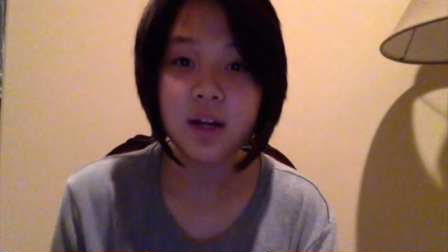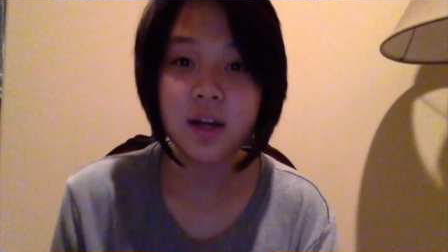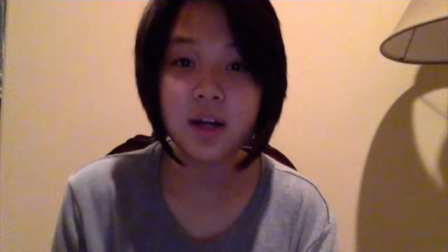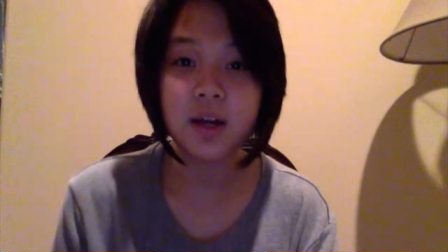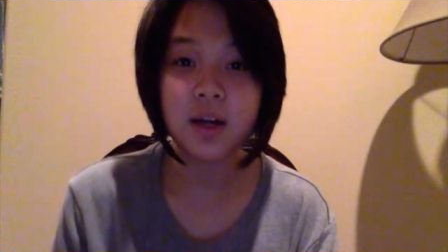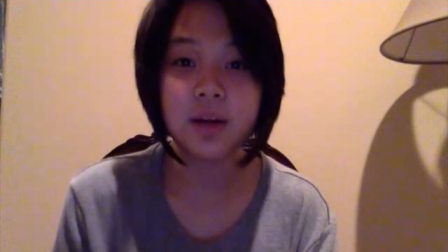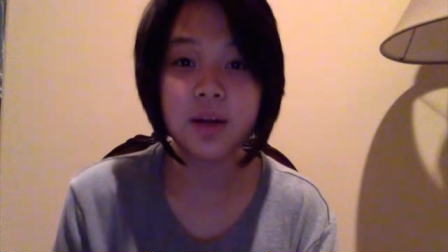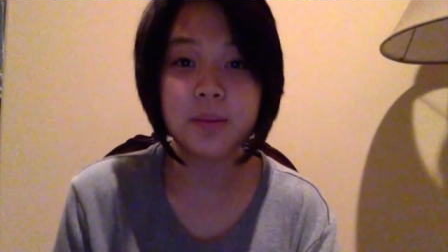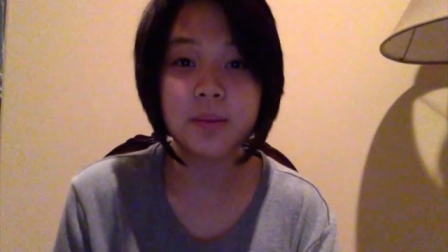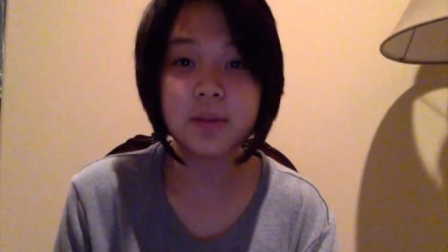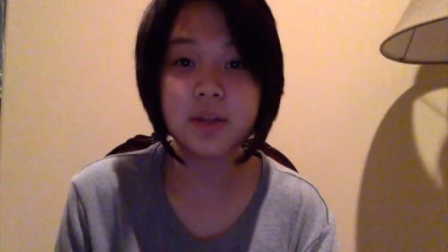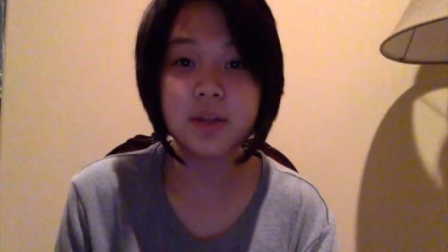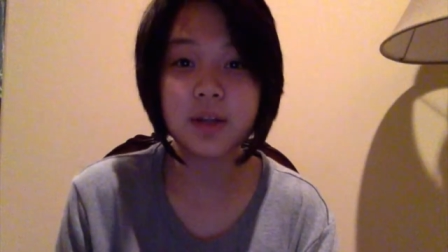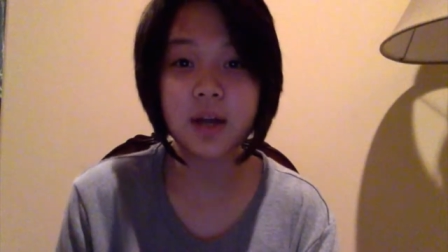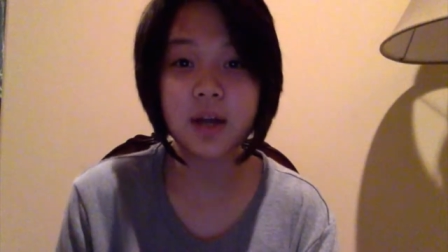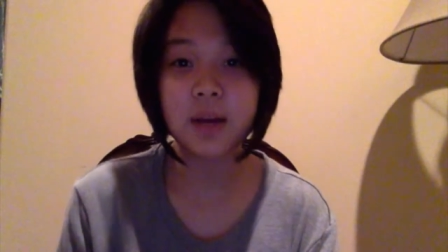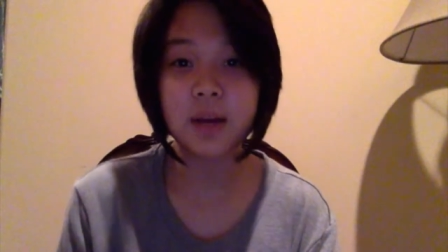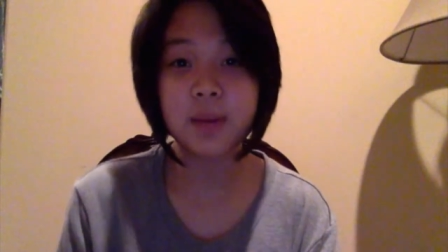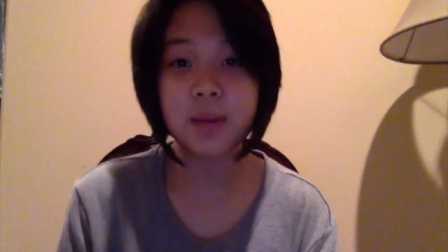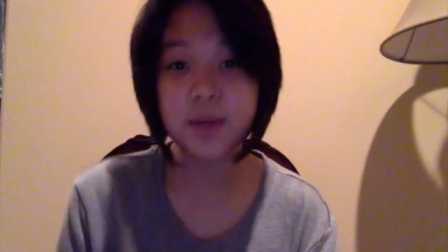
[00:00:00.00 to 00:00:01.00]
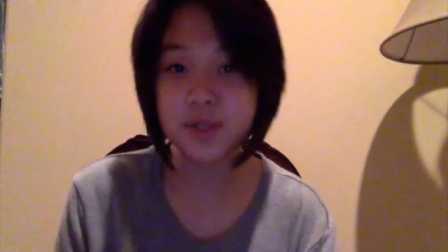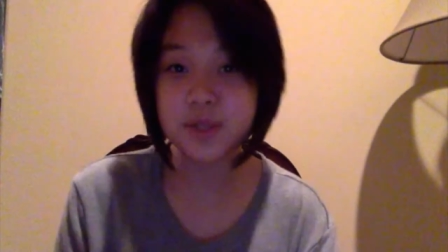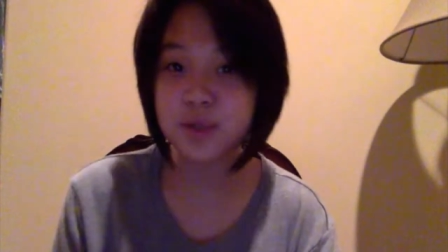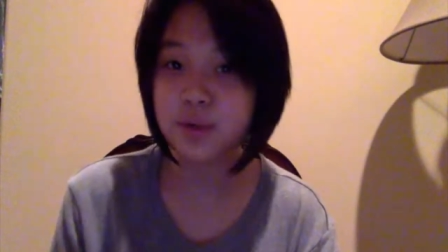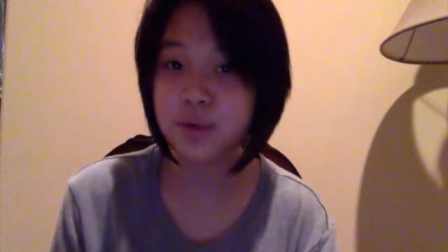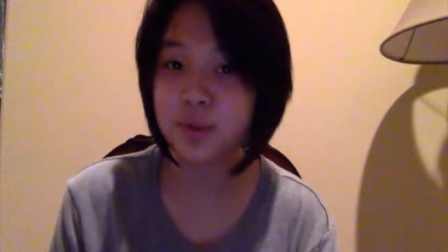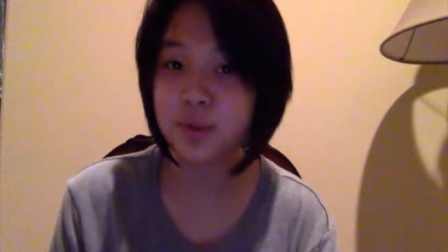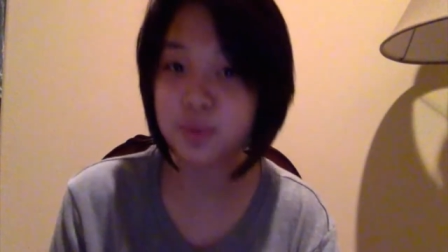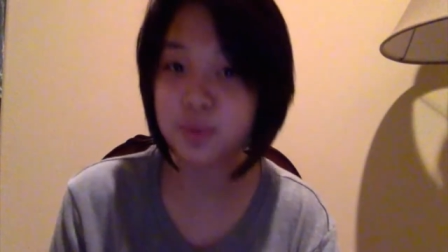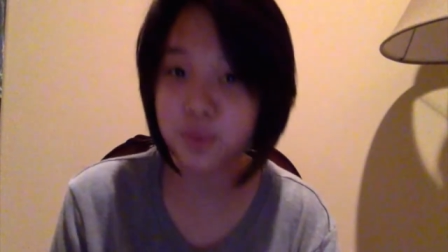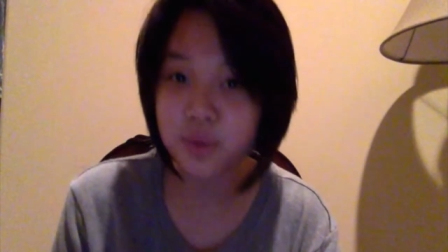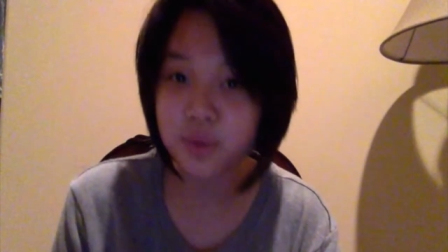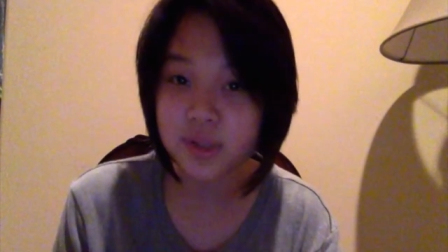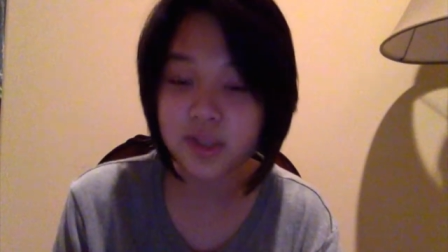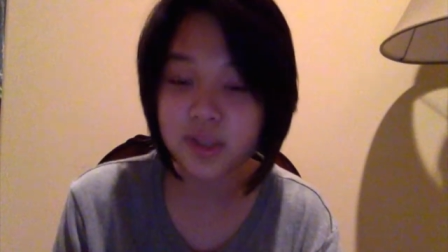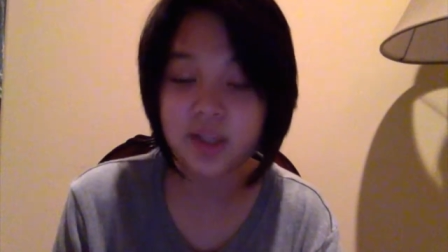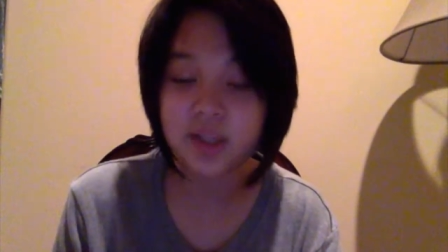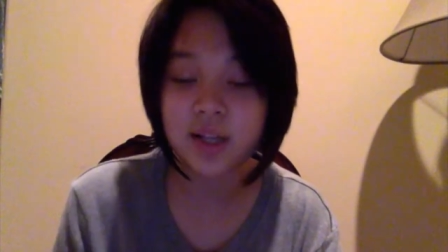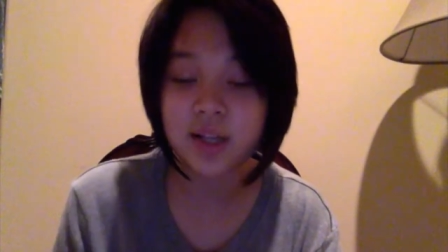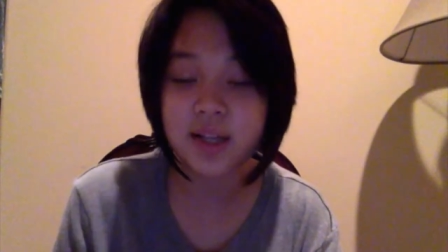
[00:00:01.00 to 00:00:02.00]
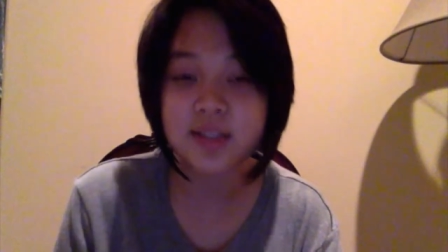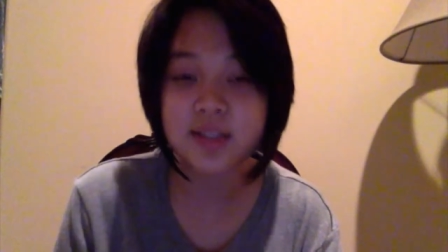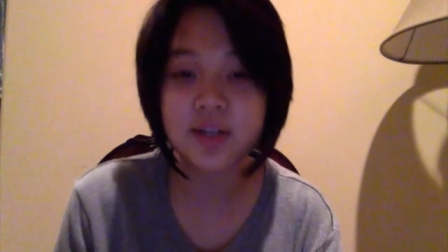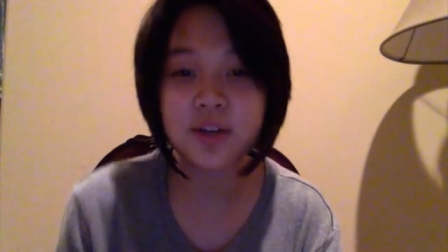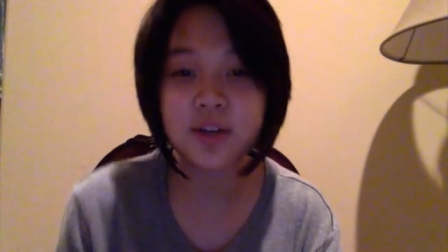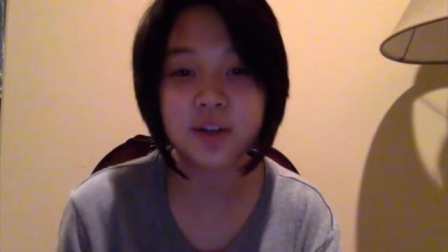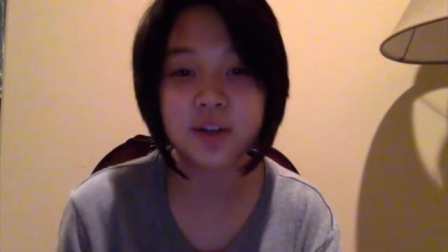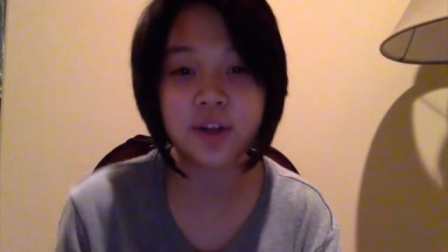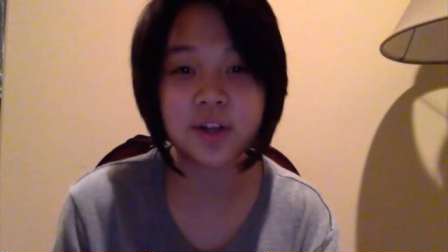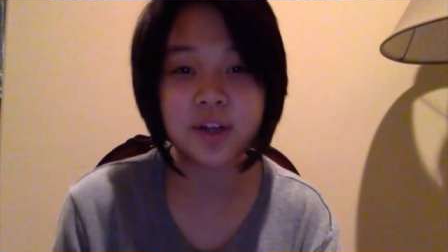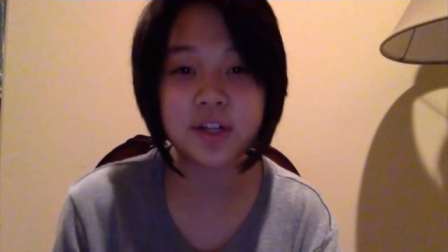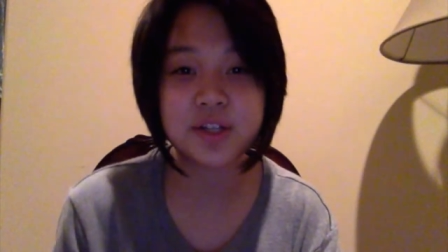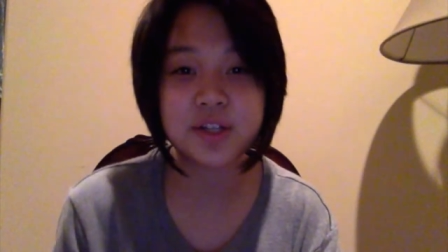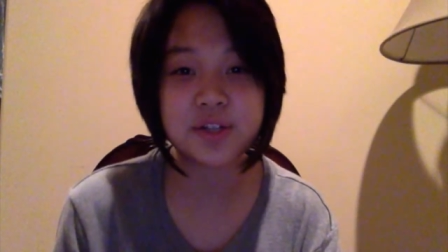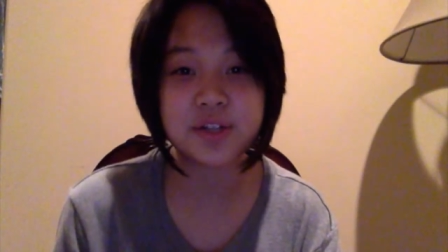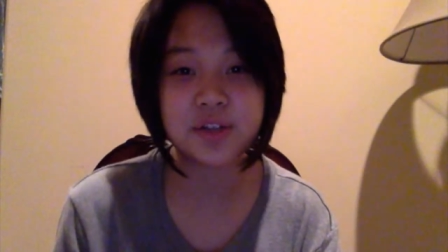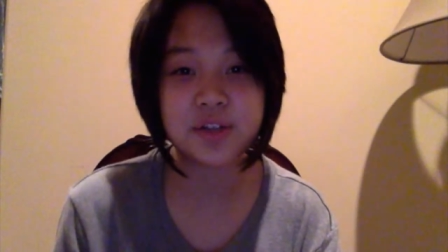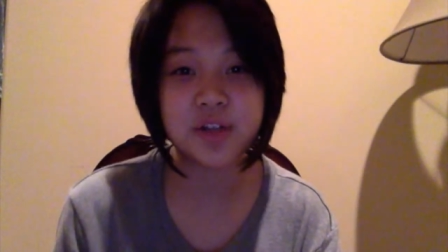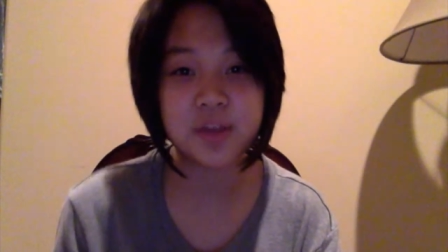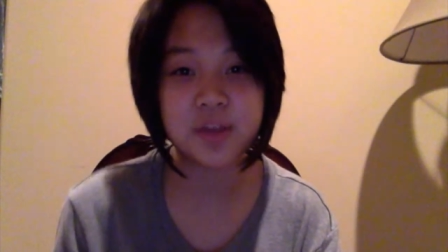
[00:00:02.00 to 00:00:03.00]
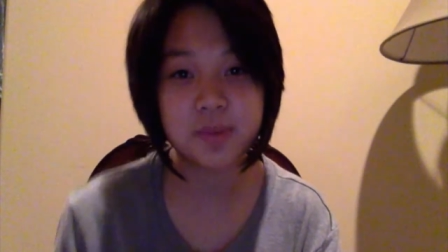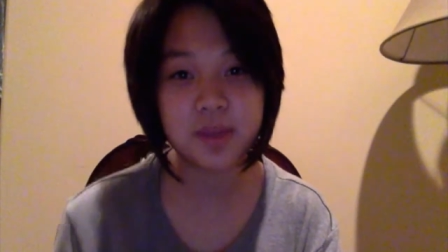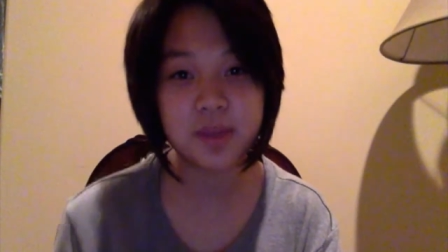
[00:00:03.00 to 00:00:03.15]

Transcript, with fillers: Um, I'm also enrolled in a class called Art History